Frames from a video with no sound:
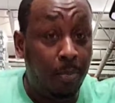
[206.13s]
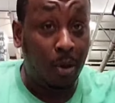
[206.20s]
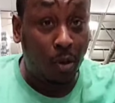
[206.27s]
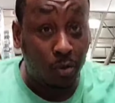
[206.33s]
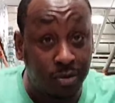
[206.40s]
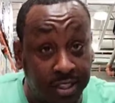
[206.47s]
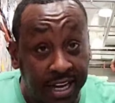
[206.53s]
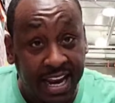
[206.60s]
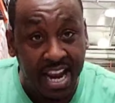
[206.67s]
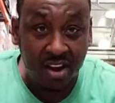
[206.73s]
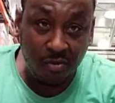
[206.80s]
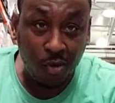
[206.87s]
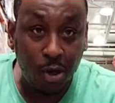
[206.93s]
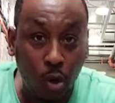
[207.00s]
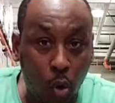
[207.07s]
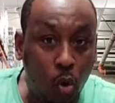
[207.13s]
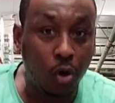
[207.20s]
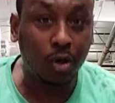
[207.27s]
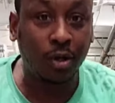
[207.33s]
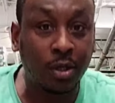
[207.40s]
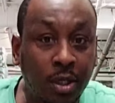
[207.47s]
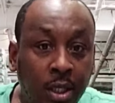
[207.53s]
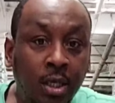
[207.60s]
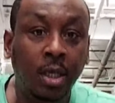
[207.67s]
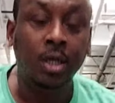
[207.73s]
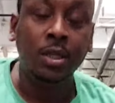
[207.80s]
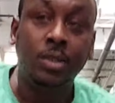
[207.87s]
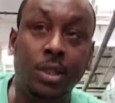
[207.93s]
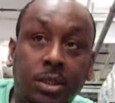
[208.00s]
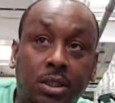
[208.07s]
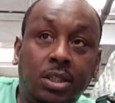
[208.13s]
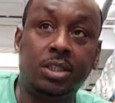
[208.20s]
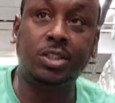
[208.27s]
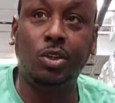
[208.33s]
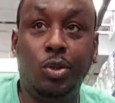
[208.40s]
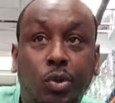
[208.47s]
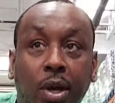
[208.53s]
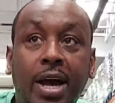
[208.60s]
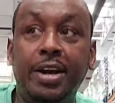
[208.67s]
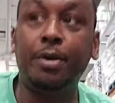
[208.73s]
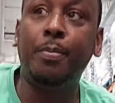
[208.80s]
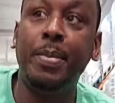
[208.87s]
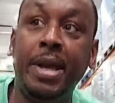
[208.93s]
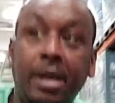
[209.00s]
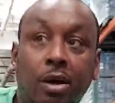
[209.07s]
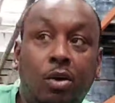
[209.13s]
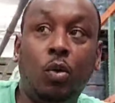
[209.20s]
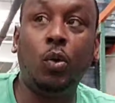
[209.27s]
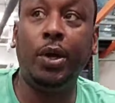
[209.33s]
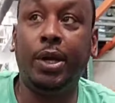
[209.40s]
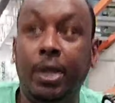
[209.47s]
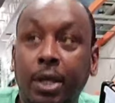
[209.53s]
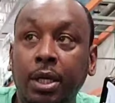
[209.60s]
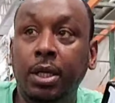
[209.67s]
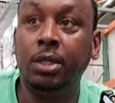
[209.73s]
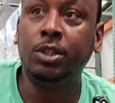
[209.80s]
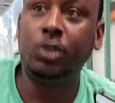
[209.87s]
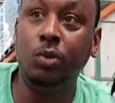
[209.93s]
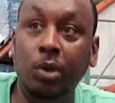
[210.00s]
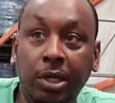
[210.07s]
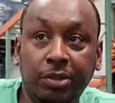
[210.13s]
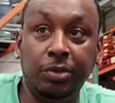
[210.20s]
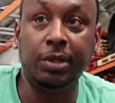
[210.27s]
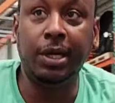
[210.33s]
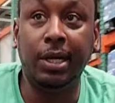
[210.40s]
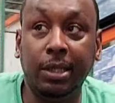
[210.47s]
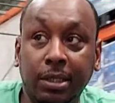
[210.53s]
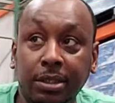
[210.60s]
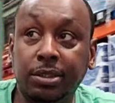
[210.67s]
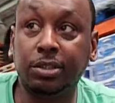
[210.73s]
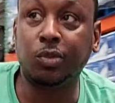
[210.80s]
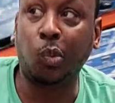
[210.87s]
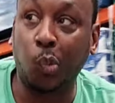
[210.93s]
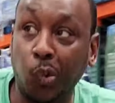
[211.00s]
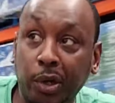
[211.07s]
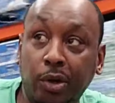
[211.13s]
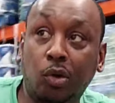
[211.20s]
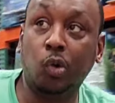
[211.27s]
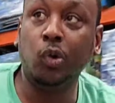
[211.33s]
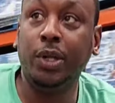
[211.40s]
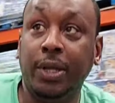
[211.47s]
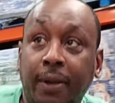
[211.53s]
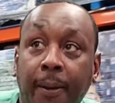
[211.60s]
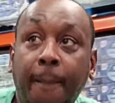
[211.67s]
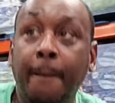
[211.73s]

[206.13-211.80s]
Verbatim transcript: post every order just to show you how to make a quick $200 real quick.